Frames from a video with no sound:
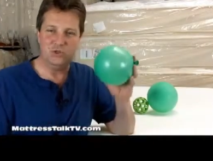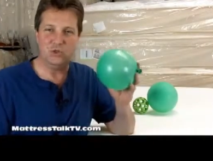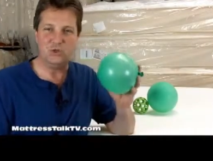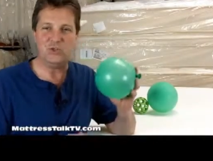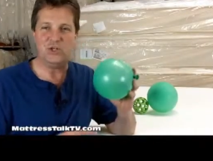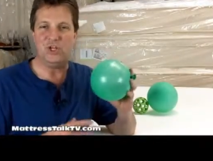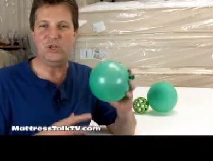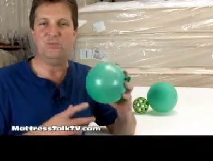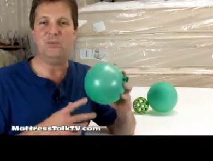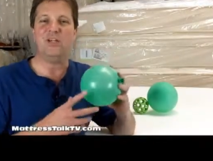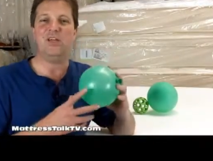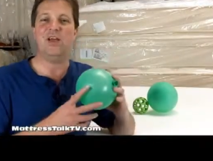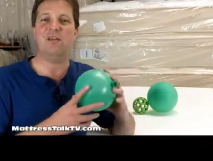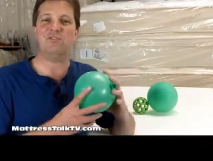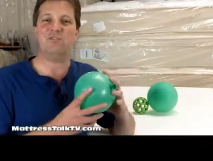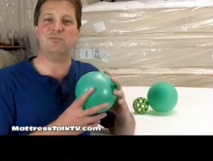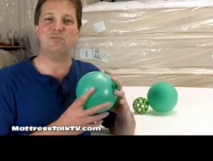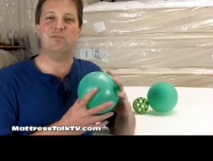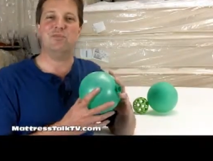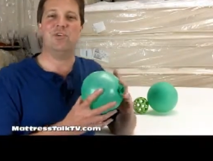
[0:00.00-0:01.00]
Okay, we
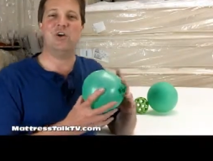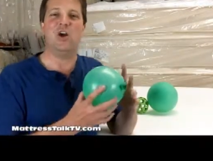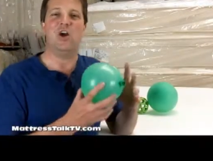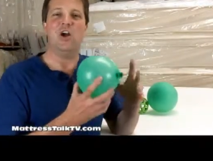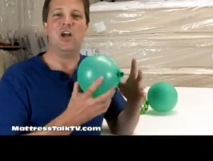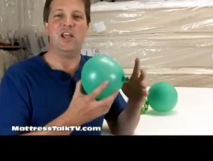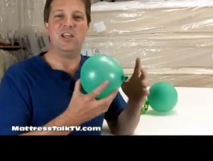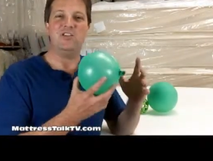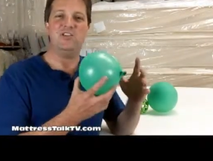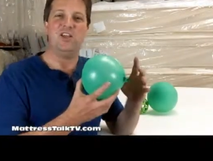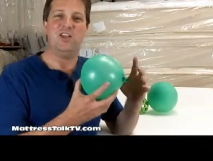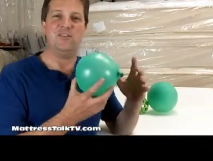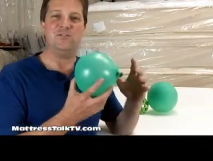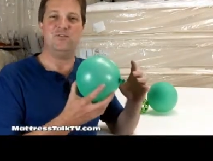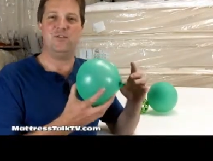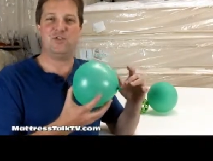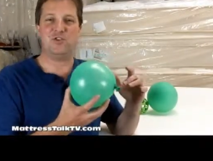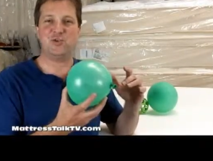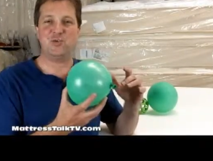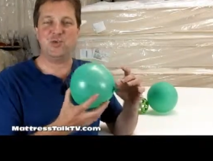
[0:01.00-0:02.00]
have some of our high-tech
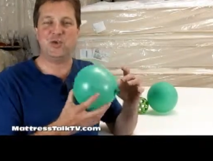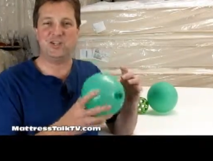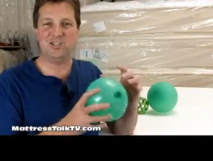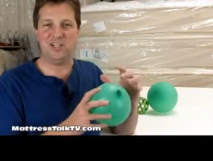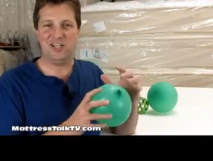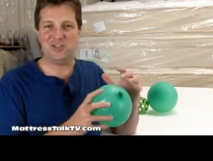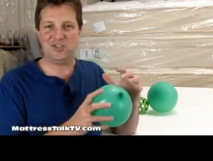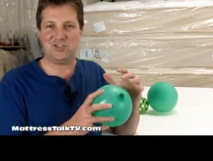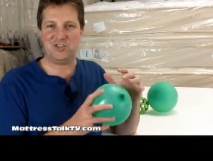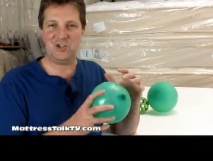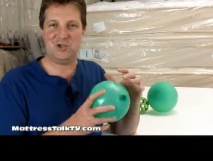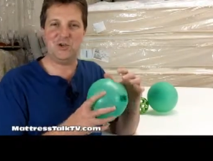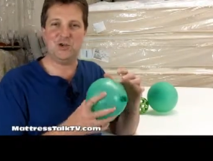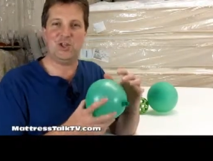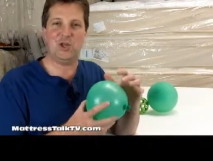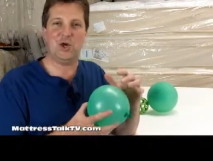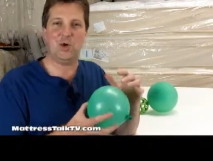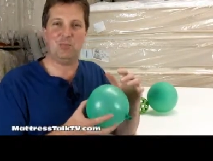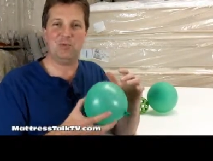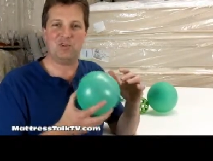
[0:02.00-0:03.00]
visual aids here
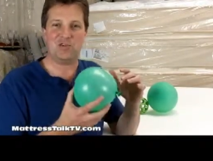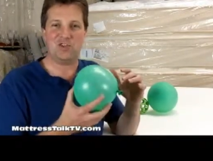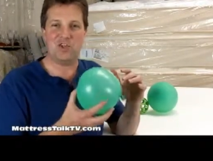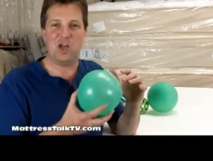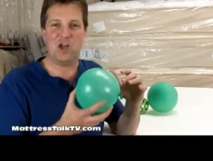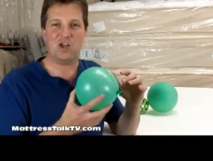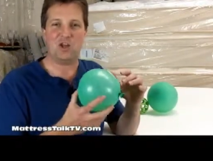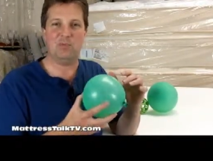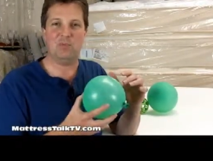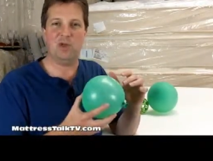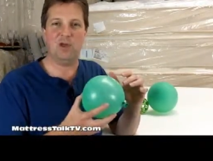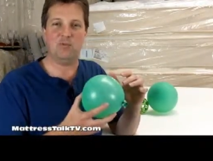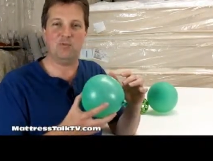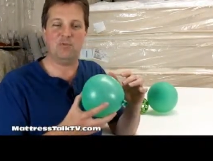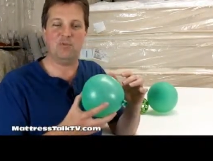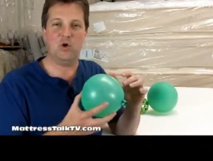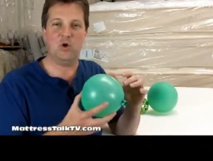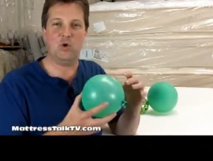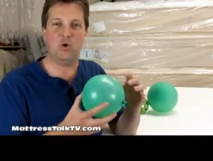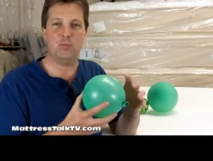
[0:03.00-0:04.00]
to help us talk about
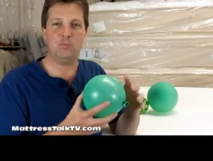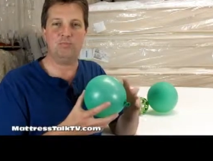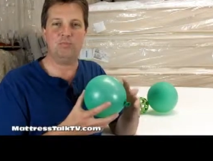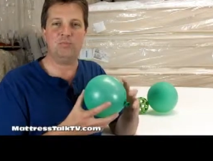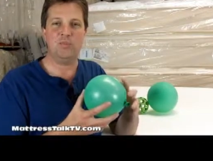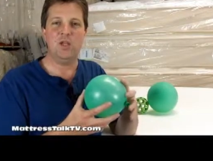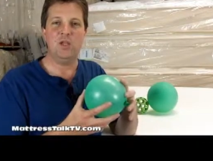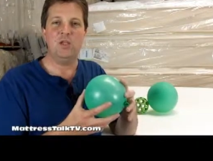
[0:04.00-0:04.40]
foam.